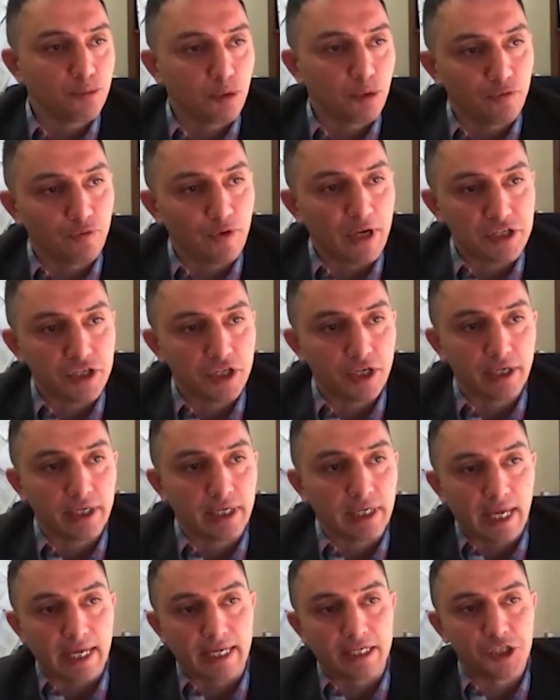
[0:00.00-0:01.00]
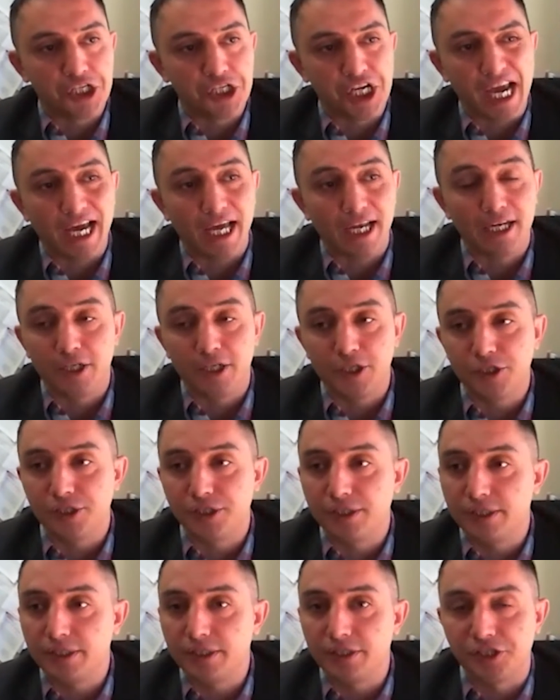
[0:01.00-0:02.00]
professor
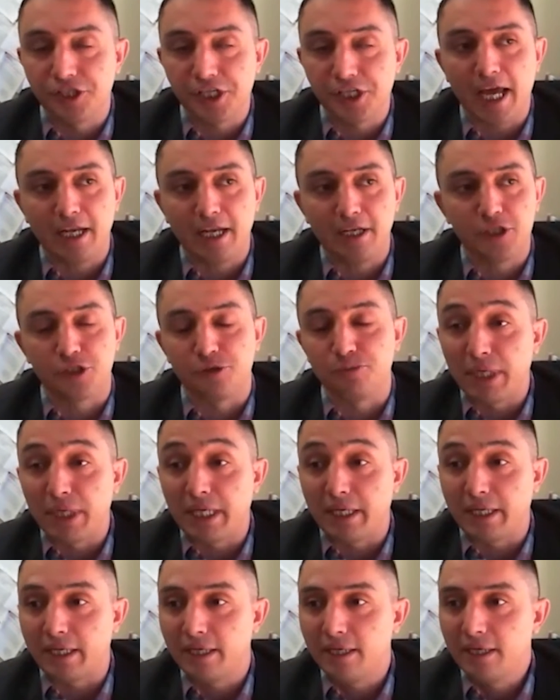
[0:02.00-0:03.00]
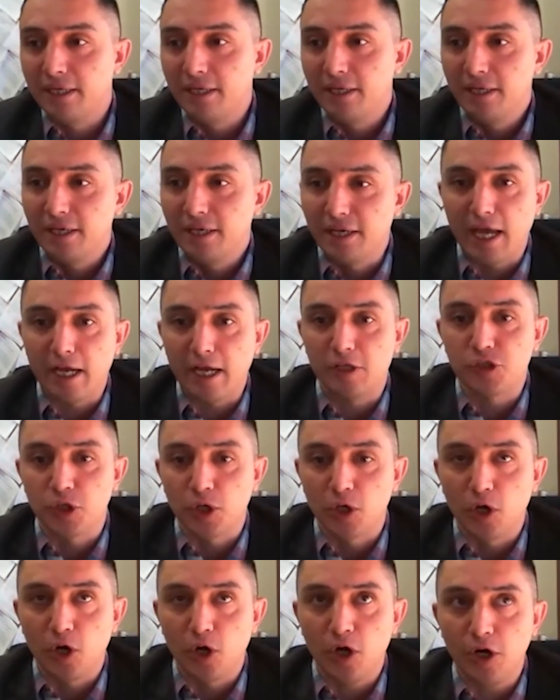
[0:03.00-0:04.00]
challenged me to
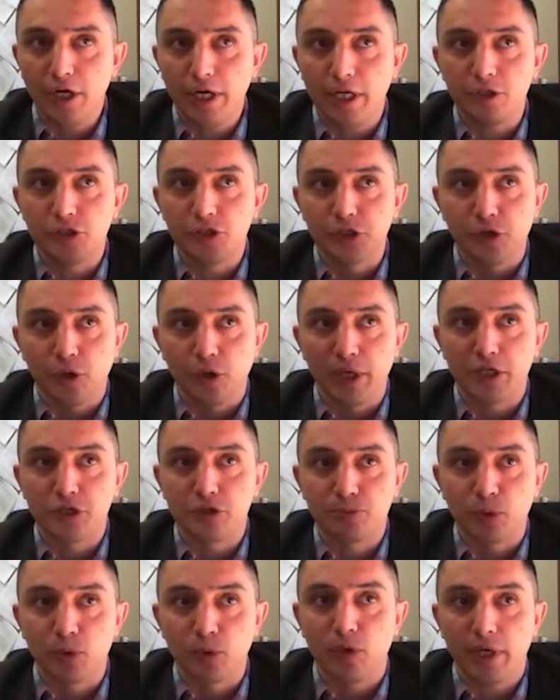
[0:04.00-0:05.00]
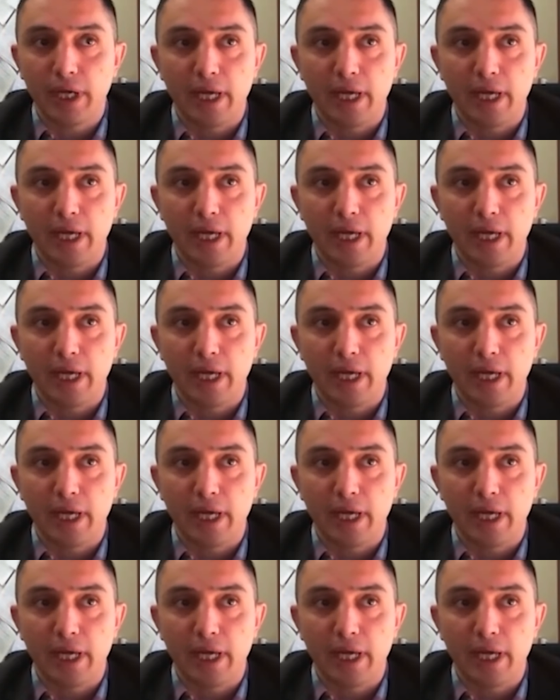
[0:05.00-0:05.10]
learn and to go explore.